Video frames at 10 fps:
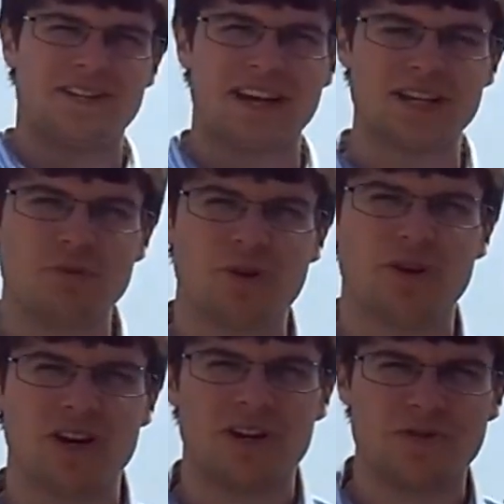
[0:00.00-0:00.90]
Next, we
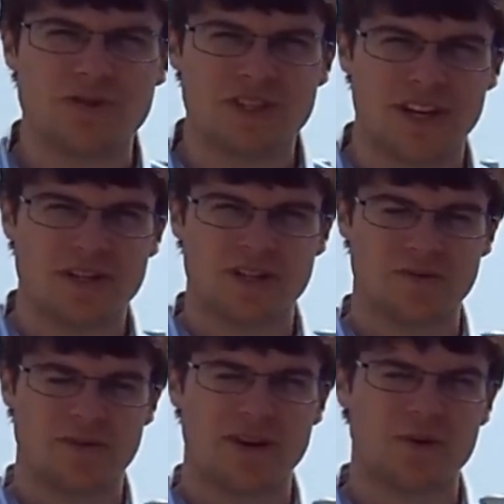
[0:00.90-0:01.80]
created a new design to
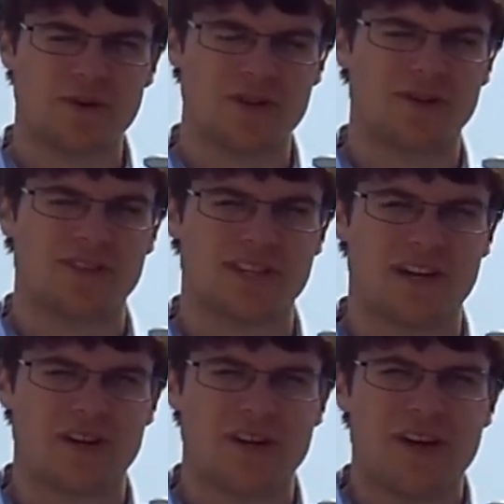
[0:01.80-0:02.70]
compare to our initial
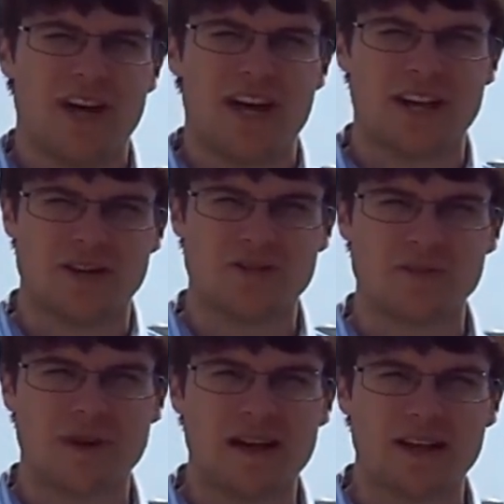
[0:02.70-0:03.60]
design, and
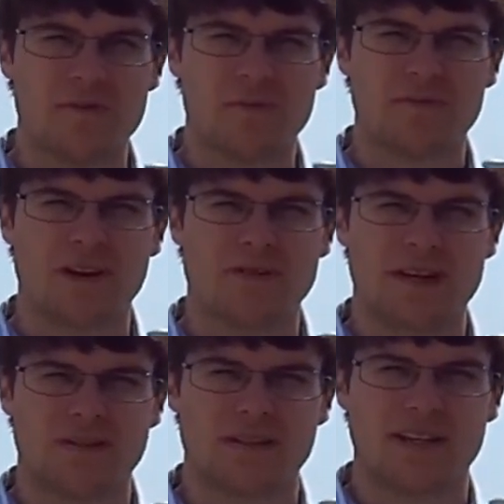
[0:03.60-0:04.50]
using MATLAB, we found
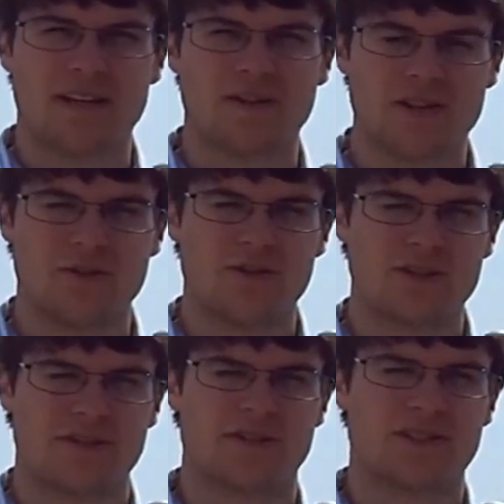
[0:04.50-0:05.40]
out that the energy
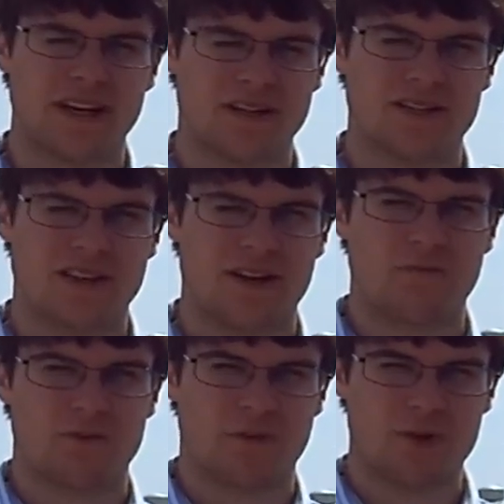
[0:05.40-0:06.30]
usage of the second design
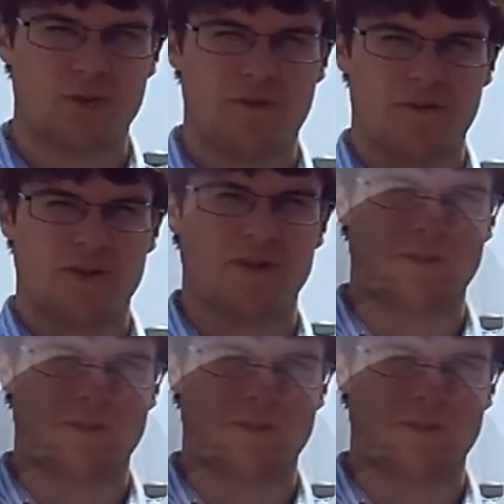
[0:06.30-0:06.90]
was much more efficient